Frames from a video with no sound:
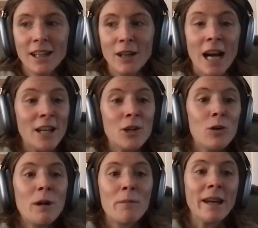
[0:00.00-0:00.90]
you know, I
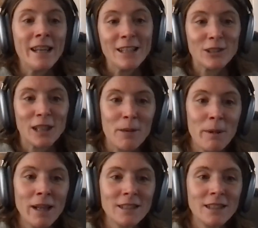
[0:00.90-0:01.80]
know my biking's going to
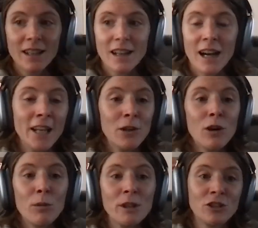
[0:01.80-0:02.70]
get better. I
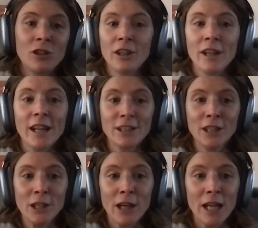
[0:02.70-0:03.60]
know I'll be stronger next
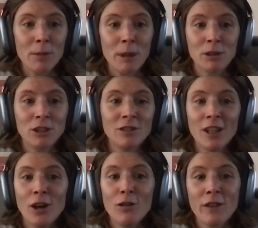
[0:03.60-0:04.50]
year and I'll be able to
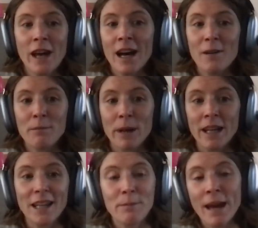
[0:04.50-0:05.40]
run off that
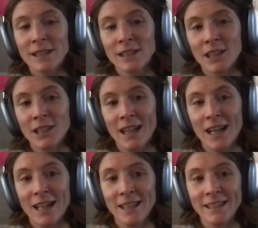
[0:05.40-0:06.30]
bike better
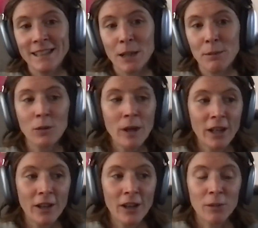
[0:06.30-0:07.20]
and I'll be
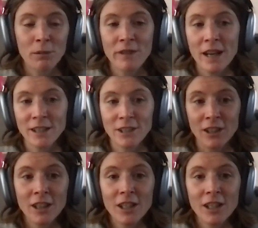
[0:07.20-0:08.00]
quicker and I'll be faster.